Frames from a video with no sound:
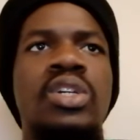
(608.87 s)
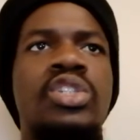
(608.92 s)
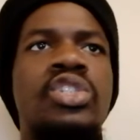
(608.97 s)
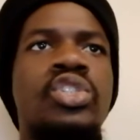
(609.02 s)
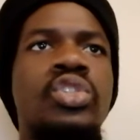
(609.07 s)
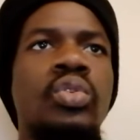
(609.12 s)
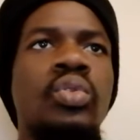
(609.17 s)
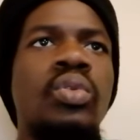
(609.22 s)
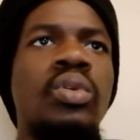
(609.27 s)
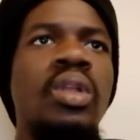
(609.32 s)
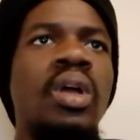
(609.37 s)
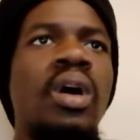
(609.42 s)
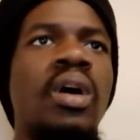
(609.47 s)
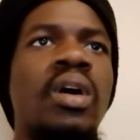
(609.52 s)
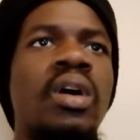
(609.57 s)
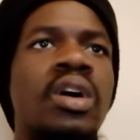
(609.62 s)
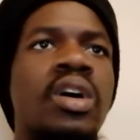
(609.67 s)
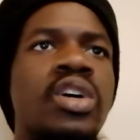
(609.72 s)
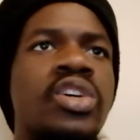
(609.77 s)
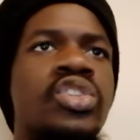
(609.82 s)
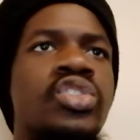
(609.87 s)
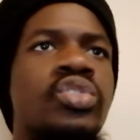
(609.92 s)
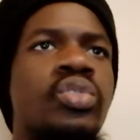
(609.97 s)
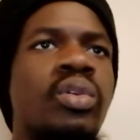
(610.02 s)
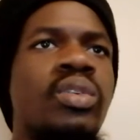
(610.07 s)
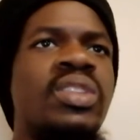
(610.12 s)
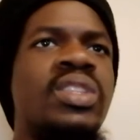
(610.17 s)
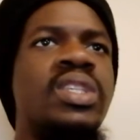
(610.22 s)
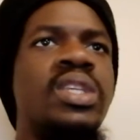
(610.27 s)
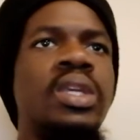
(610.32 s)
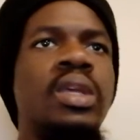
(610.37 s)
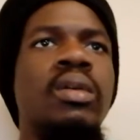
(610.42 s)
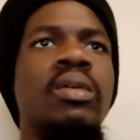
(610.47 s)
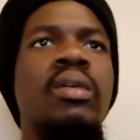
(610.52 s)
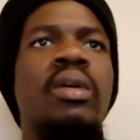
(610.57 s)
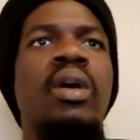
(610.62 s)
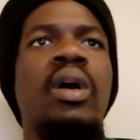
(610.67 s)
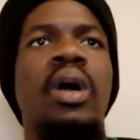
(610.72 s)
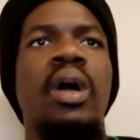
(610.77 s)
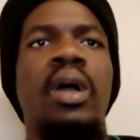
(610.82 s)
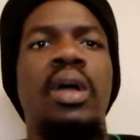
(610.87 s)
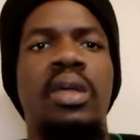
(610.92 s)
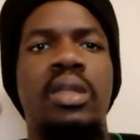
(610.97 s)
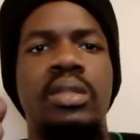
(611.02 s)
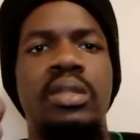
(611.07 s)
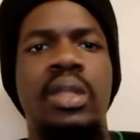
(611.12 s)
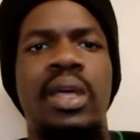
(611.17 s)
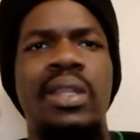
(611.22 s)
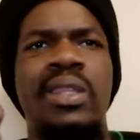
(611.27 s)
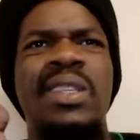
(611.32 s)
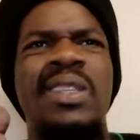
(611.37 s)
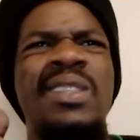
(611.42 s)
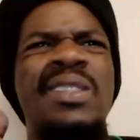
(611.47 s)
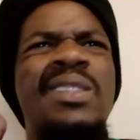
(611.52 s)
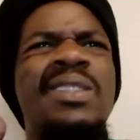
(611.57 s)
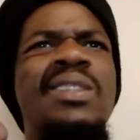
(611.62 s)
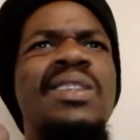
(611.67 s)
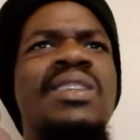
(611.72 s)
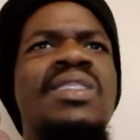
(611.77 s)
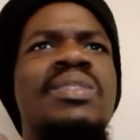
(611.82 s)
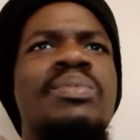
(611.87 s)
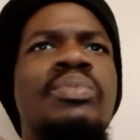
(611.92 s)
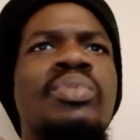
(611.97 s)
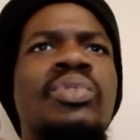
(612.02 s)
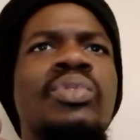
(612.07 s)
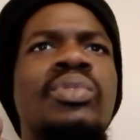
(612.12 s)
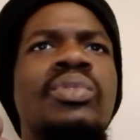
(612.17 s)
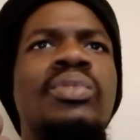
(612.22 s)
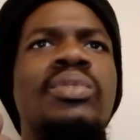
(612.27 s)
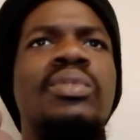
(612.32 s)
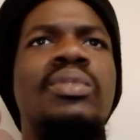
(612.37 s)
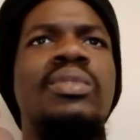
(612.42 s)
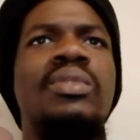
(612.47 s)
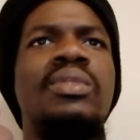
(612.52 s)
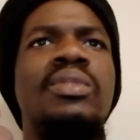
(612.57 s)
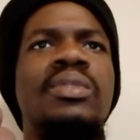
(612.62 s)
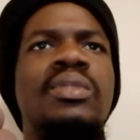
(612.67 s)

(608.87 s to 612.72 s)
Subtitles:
Shola Shortier. That is six, bro.